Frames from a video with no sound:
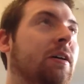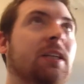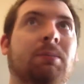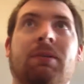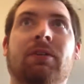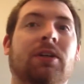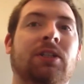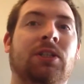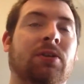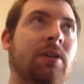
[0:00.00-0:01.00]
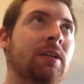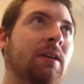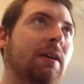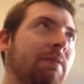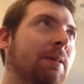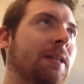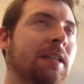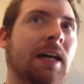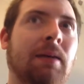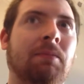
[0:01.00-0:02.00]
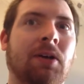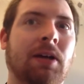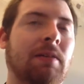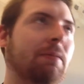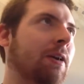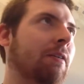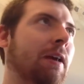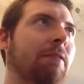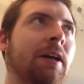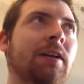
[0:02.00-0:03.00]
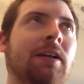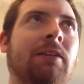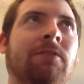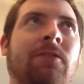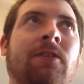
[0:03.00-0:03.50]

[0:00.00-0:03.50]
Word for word: It's gonna be really short. I don't have much time. I'm gonna get ready to leave.